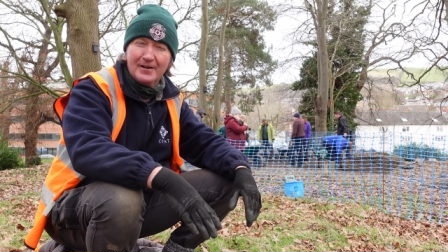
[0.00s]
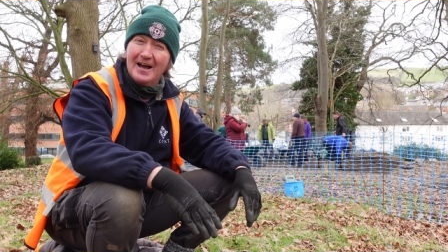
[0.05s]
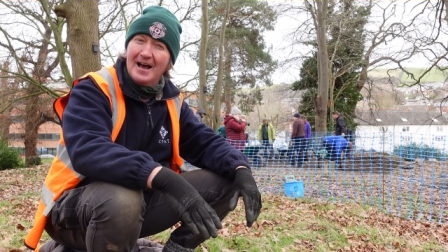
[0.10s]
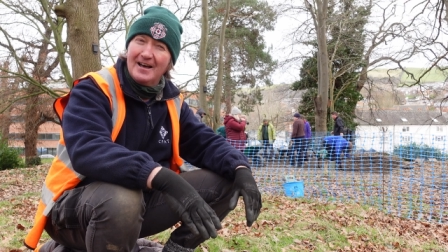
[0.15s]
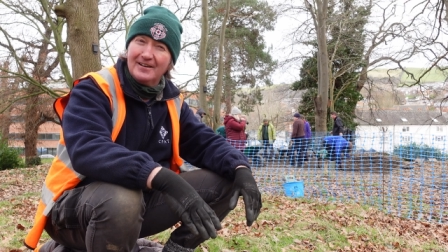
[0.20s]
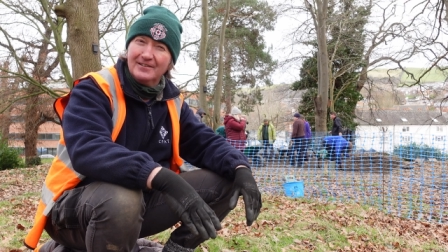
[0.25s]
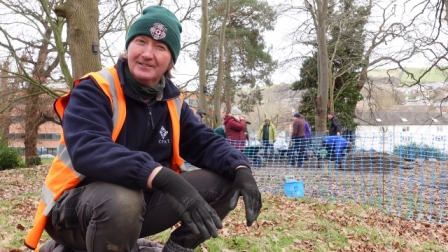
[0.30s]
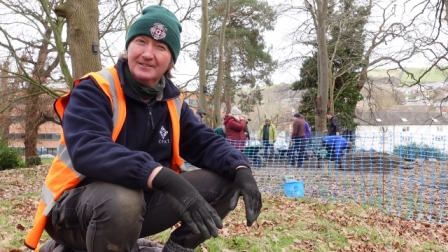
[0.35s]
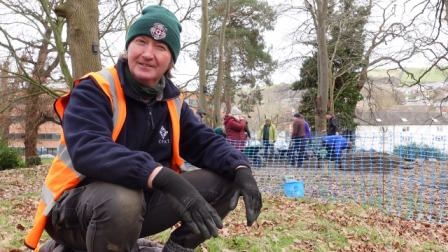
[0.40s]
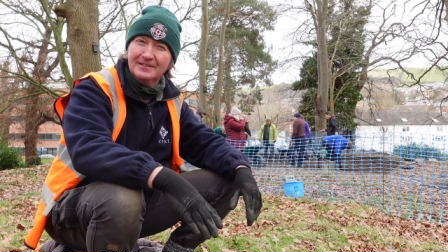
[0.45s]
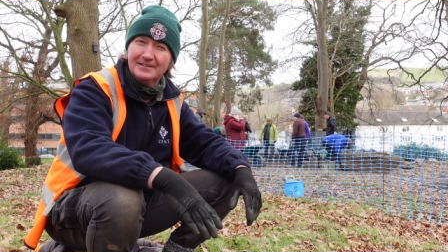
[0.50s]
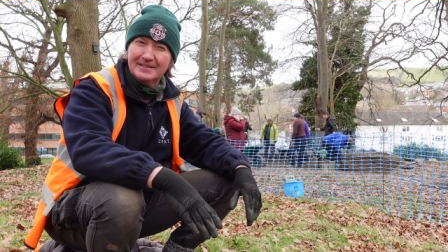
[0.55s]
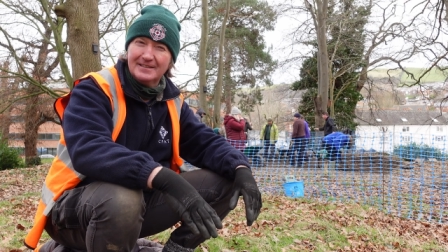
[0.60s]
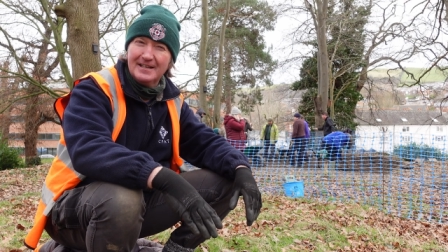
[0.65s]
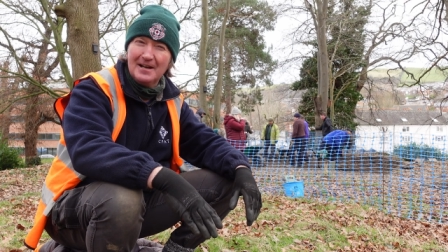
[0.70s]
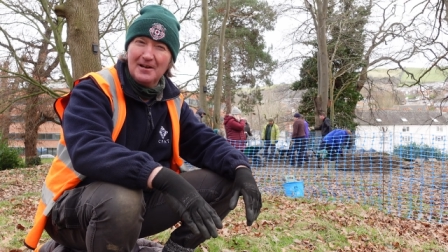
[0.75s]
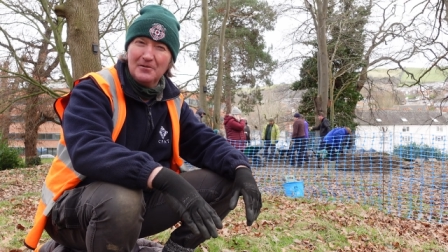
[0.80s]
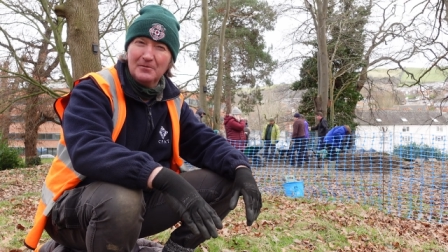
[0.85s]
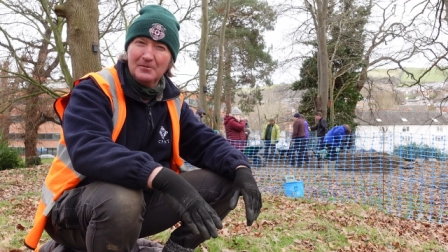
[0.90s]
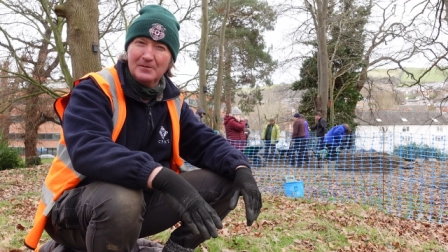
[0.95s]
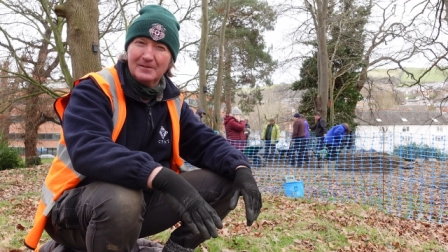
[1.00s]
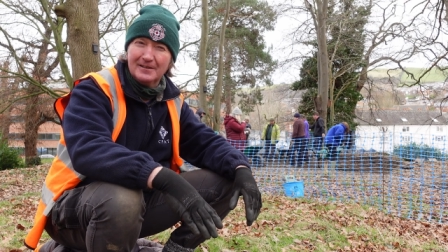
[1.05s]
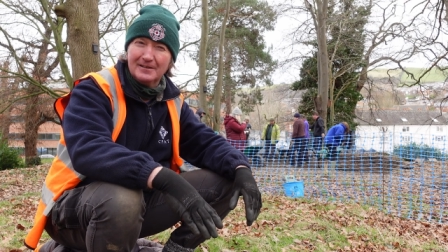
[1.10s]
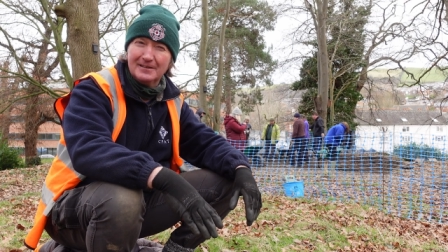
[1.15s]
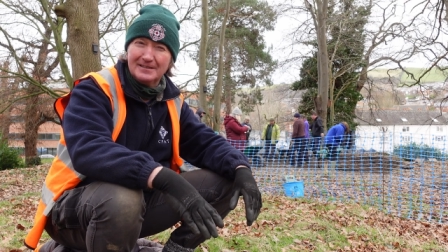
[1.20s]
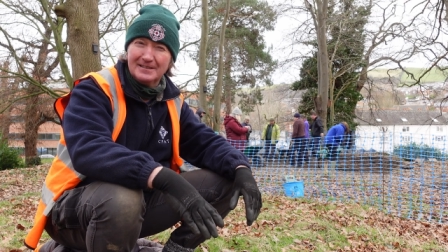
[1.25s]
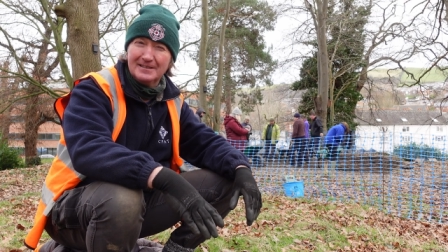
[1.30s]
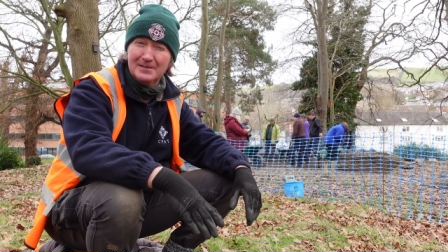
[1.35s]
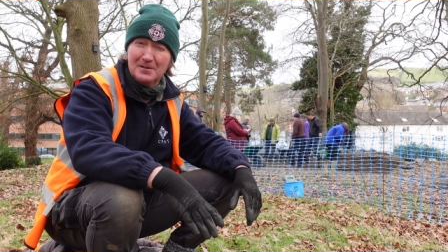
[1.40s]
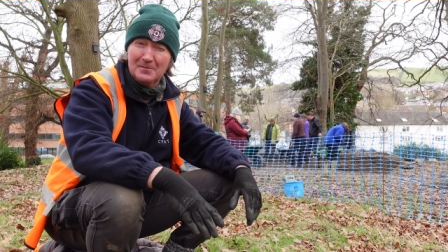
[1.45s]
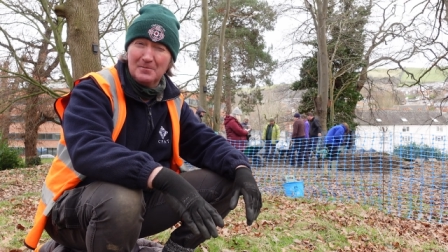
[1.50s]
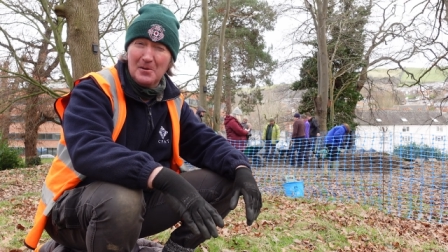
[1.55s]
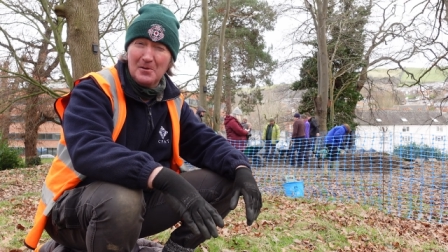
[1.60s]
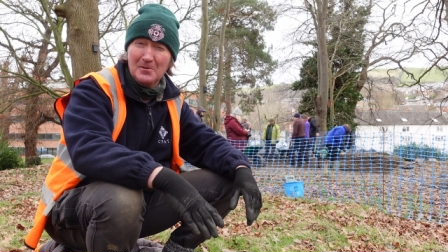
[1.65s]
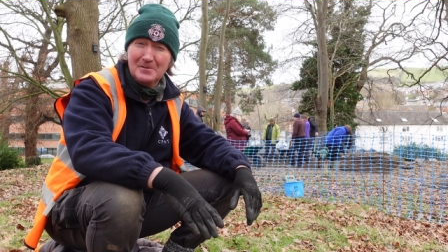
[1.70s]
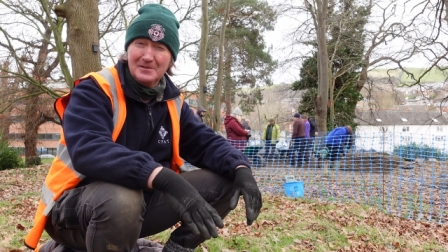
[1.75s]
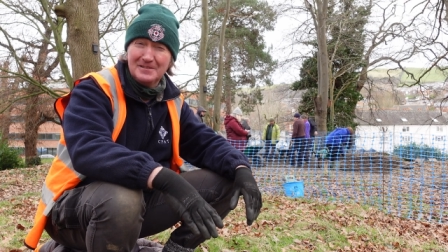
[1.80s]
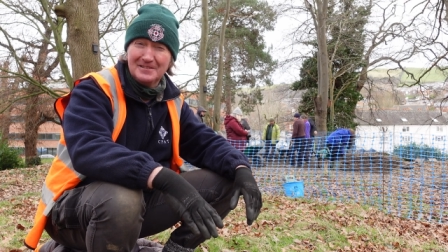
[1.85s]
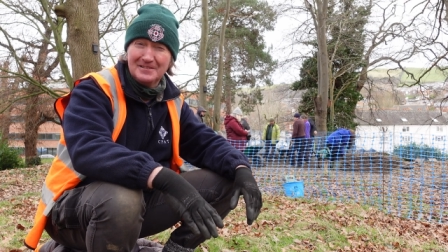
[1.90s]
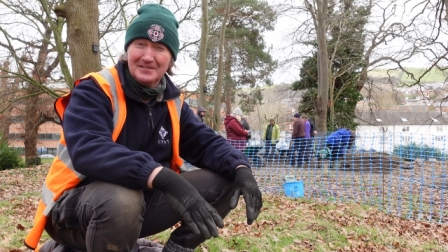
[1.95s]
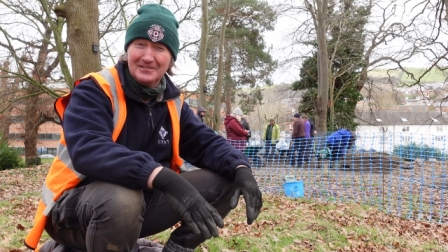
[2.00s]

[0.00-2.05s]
cannons now that's in the moat,